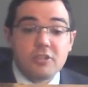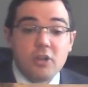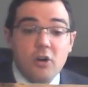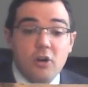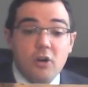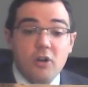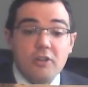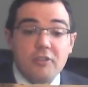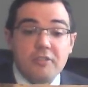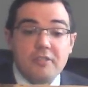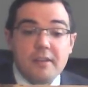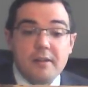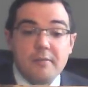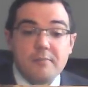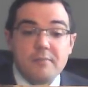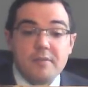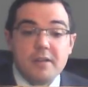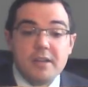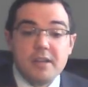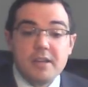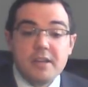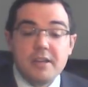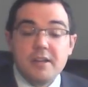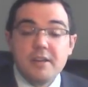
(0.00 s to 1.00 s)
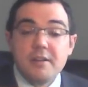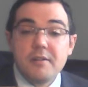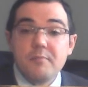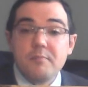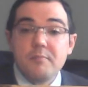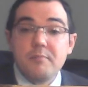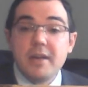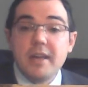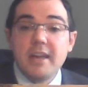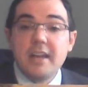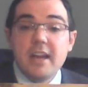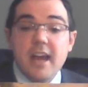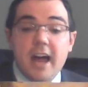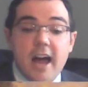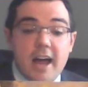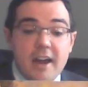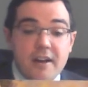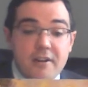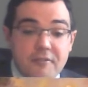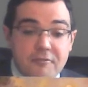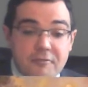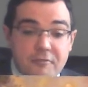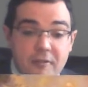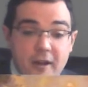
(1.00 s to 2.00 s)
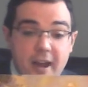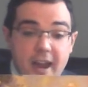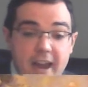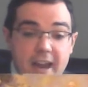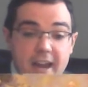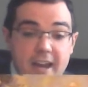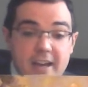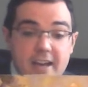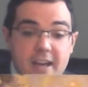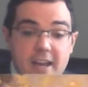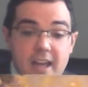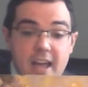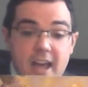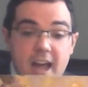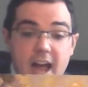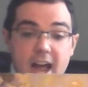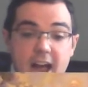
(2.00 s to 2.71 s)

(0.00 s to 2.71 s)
told them, Be not afraid.